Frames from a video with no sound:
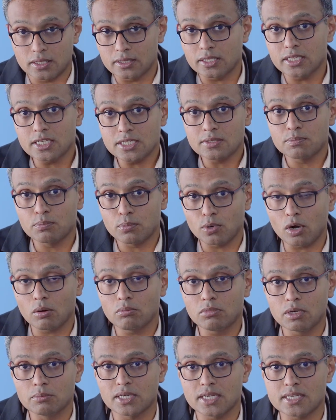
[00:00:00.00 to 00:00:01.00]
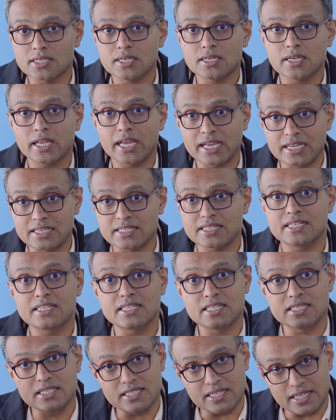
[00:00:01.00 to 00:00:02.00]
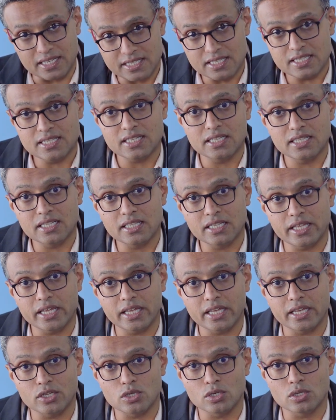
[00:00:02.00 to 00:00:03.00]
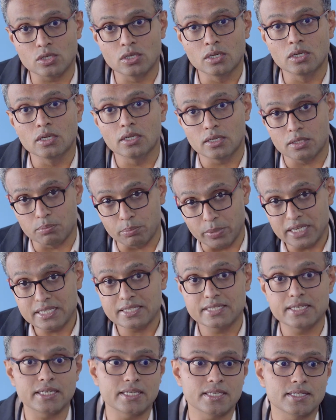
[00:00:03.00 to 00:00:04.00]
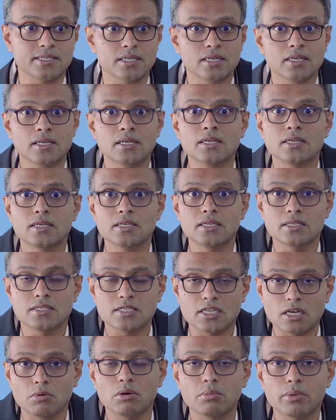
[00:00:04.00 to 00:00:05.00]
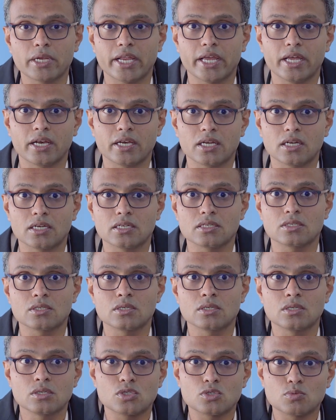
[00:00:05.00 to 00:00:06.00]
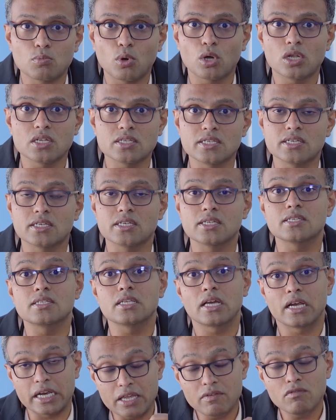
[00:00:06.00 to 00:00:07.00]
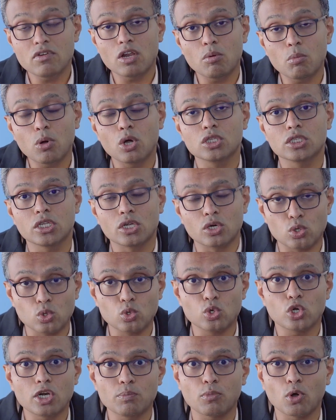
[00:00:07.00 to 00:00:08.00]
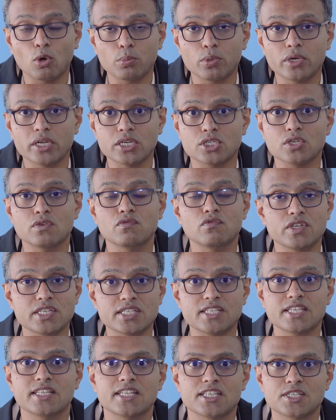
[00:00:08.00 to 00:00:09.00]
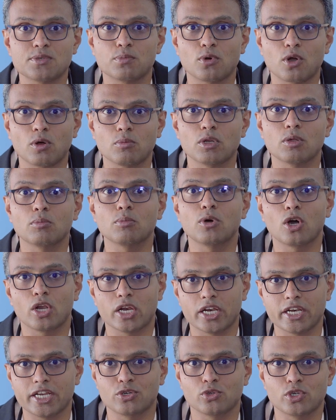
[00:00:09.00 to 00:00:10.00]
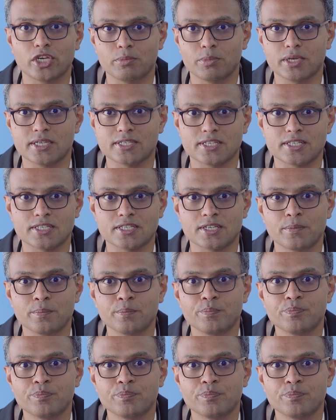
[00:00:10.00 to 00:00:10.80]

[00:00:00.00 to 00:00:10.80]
This problem doesn't exist just in the big cities, suburban areas, small cities, and even among the rural population we see this problem on a day-to-day basis.